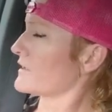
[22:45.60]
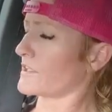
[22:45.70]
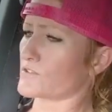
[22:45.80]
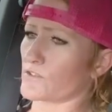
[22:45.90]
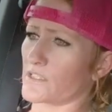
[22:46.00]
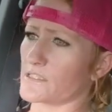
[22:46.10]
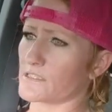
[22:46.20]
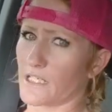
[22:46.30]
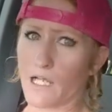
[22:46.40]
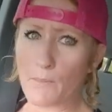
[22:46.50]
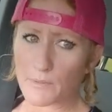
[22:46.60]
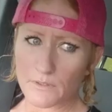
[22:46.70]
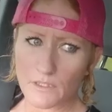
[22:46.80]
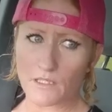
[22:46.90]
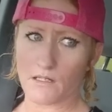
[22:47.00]
things are easing up,
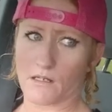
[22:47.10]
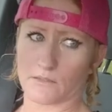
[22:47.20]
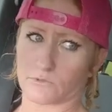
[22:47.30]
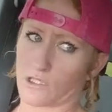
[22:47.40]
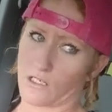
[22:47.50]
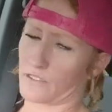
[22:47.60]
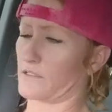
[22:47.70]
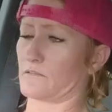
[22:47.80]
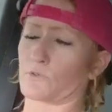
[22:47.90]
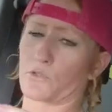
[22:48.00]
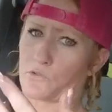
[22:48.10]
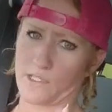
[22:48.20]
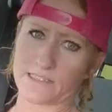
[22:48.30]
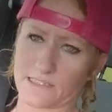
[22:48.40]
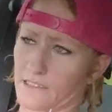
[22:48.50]
we're not going to go
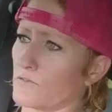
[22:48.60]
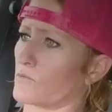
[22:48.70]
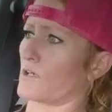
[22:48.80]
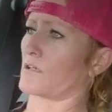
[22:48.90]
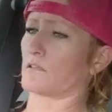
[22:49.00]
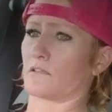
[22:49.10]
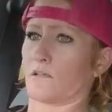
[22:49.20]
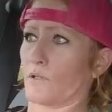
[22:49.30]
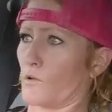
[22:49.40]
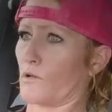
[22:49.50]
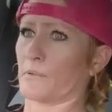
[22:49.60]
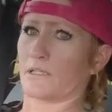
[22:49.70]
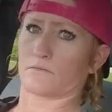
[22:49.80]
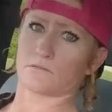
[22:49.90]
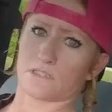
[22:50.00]
crazy. We're not going to go anywhere
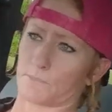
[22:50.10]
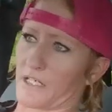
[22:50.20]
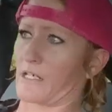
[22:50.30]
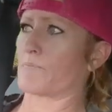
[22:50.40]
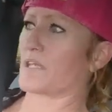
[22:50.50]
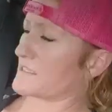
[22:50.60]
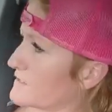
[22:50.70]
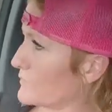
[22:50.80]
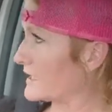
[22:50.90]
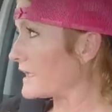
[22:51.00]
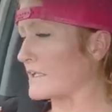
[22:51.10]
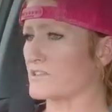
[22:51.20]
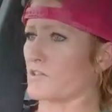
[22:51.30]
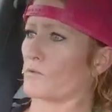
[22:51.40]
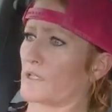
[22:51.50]
but to pick up things that we
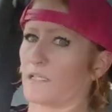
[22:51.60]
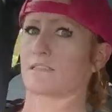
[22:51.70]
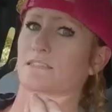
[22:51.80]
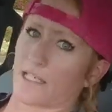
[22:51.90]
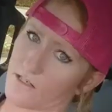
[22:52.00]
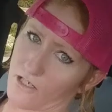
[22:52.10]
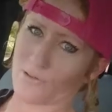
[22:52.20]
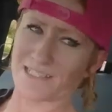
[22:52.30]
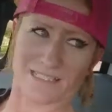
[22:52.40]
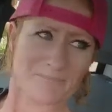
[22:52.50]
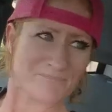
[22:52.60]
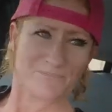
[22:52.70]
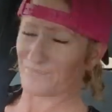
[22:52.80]
need so that we can stay not crazy.